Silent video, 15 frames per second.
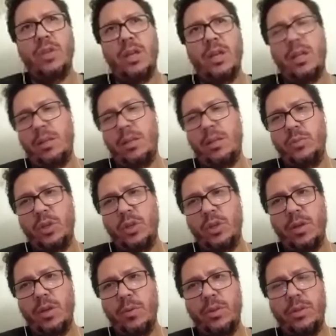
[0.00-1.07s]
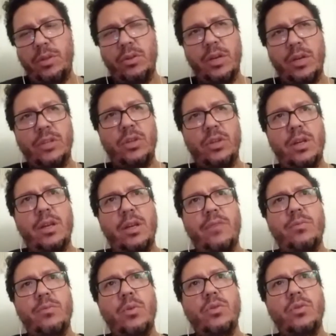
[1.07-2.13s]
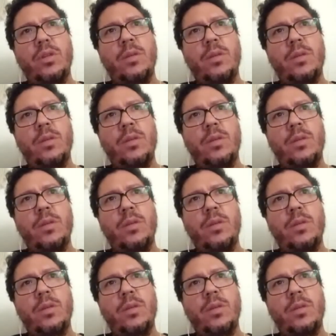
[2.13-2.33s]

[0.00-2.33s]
and I'm talking about the international left mostly,